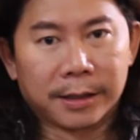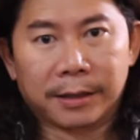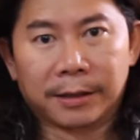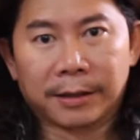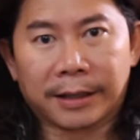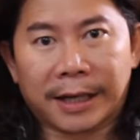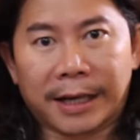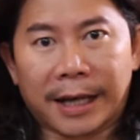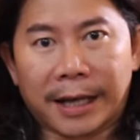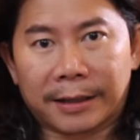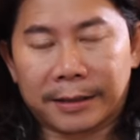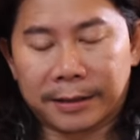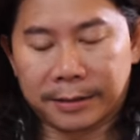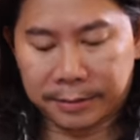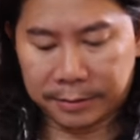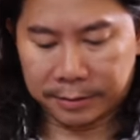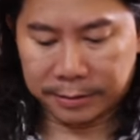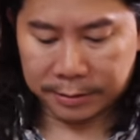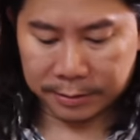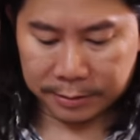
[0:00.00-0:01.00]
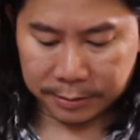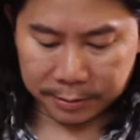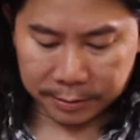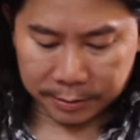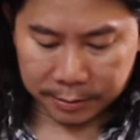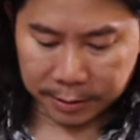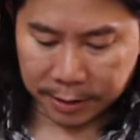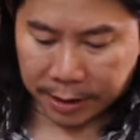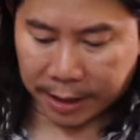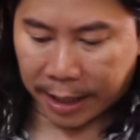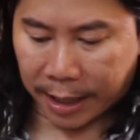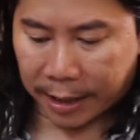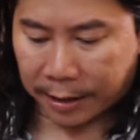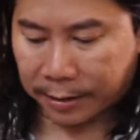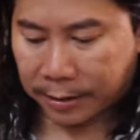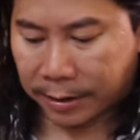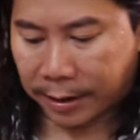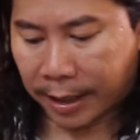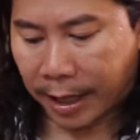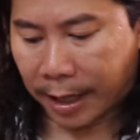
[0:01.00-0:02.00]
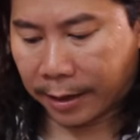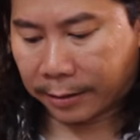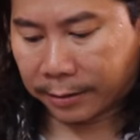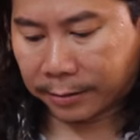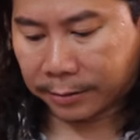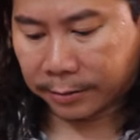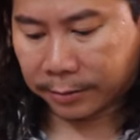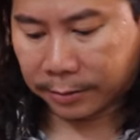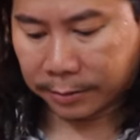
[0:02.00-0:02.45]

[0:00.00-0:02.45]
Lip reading: Look at that, look at that, look at that.